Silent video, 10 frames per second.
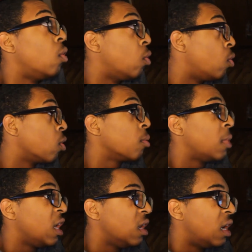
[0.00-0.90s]
or
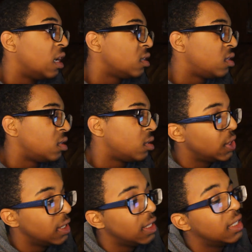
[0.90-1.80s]
may not
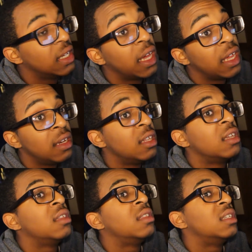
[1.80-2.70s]
be
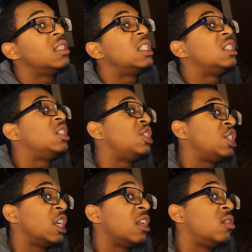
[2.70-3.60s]
ending this
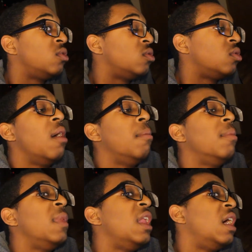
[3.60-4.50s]
channel.
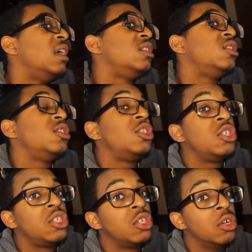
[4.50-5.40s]
I'm not
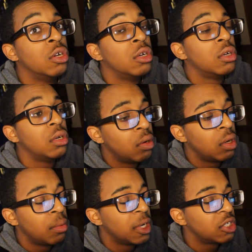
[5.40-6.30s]
sure.
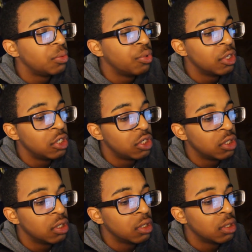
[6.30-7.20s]
Well, I'm actually pretty
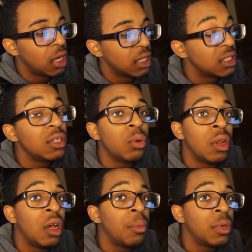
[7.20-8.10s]
sure. I still want
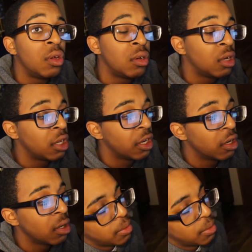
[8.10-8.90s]
to upload on here,